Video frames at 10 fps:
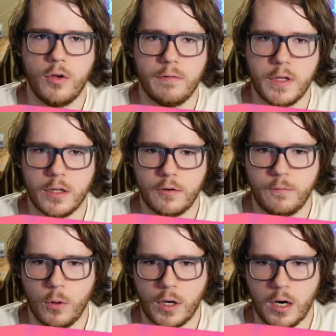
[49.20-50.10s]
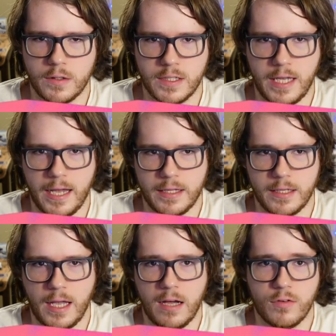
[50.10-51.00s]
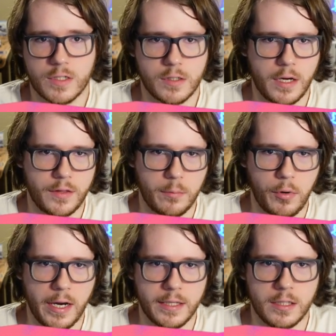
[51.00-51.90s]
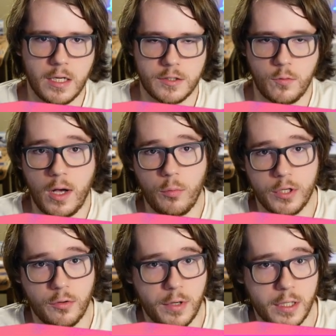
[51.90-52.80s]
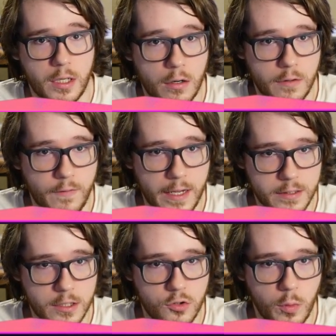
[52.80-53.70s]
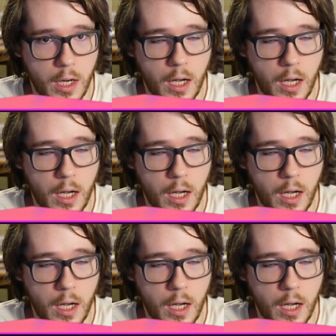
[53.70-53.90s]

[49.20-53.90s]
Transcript: you have the other 4 cards in hand, and obviously I think branded does well when you're running card advantage